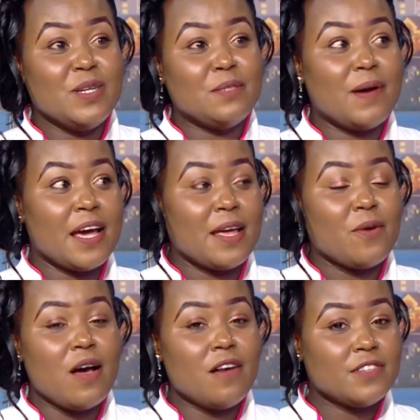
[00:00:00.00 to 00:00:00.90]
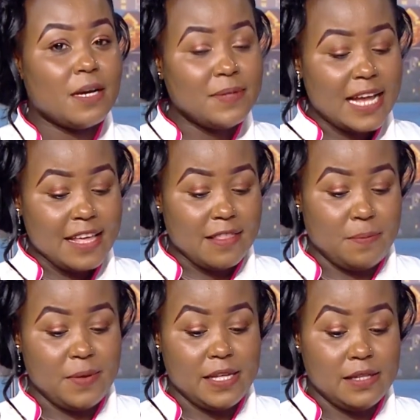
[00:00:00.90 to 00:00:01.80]
Which by, after applying the
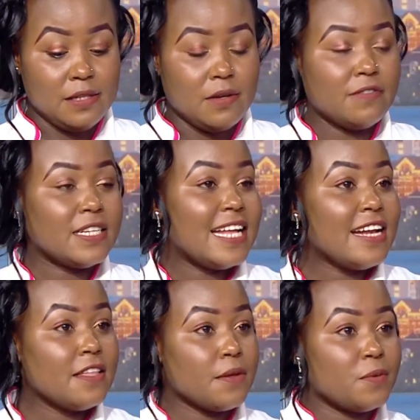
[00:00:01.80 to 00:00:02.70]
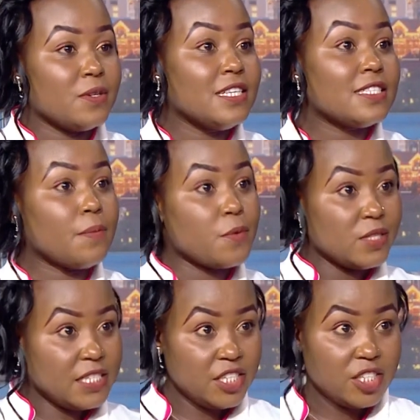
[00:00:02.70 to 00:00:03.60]
peel, after dunning the, it's a
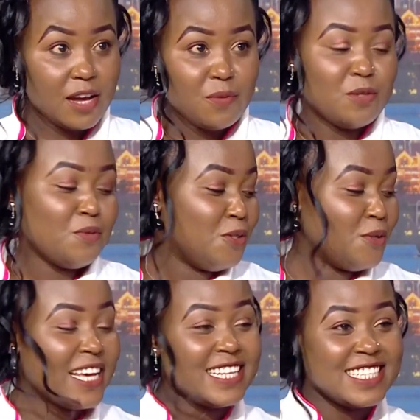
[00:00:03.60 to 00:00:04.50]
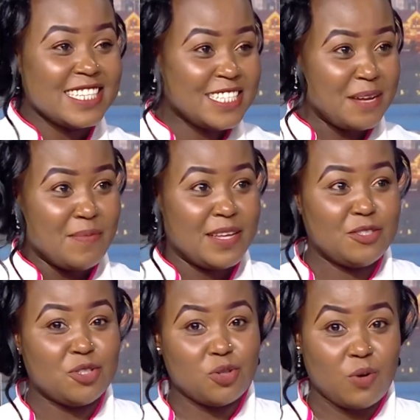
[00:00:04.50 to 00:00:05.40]
procedure. What we do here is just something
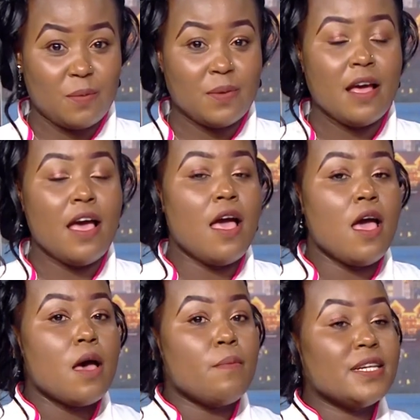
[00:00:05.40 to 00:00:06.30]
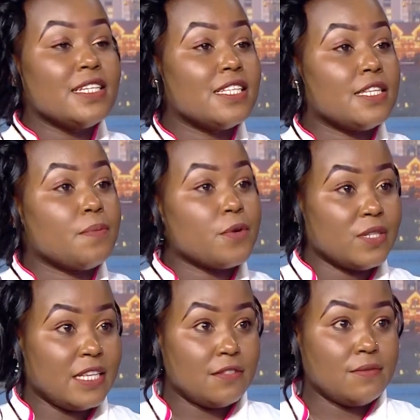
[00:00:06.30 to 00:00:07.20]
to show up. But it's a
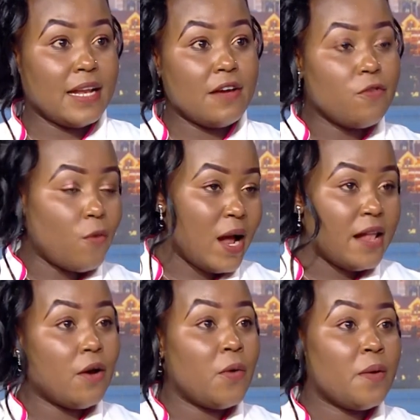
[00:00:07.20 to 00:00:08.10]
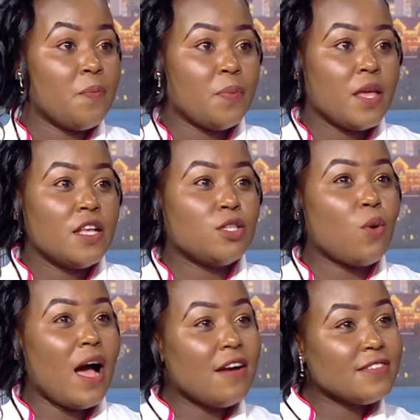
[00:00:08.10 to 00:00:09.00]
process, like for 1 hour. So
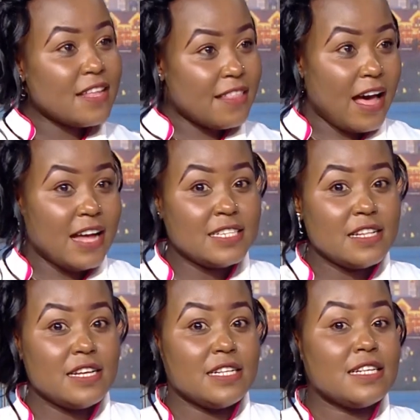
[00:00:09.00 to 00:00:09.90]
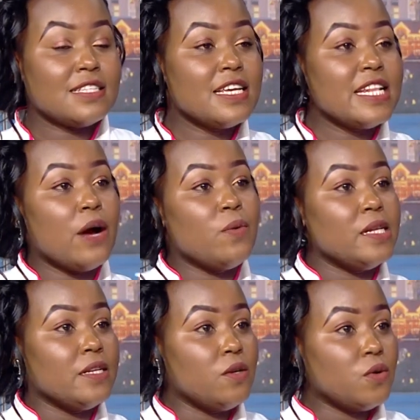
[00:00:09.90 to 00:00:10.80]
after that, the skin now
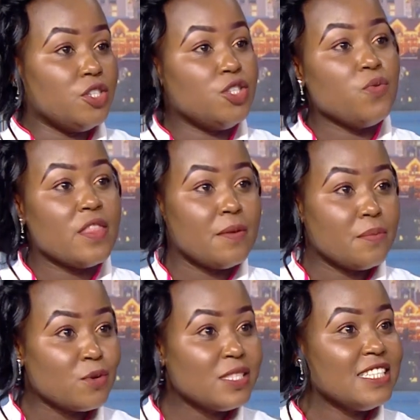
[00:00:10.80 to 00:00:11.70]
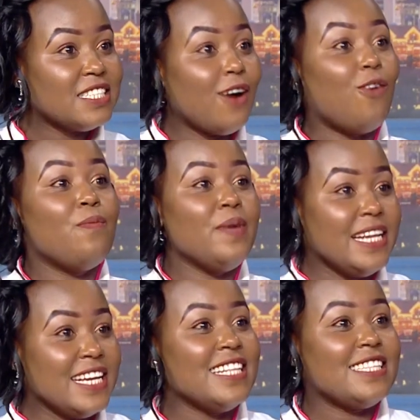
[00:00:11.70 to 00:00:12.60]
will continue with the procedure of
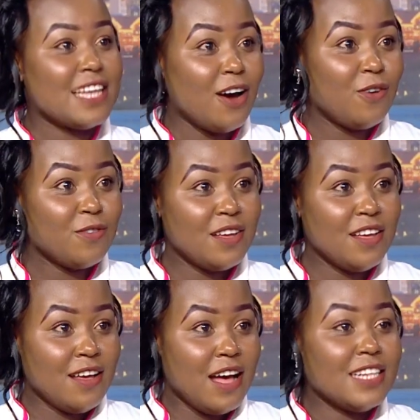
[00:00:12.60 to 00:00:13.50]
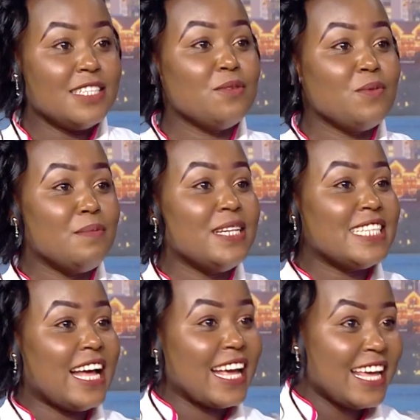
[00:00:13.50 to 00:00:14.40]
peeling itself until we meet
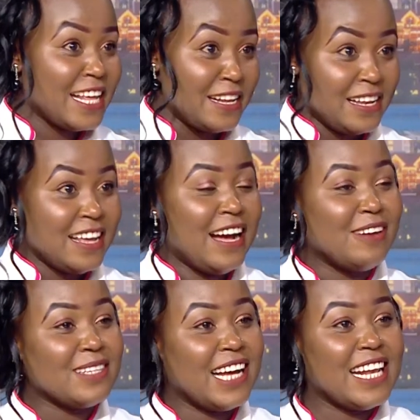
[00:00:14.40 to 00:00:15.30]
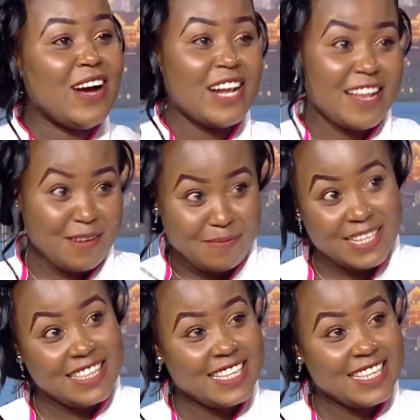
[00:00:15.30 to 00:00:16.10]
again after now another month.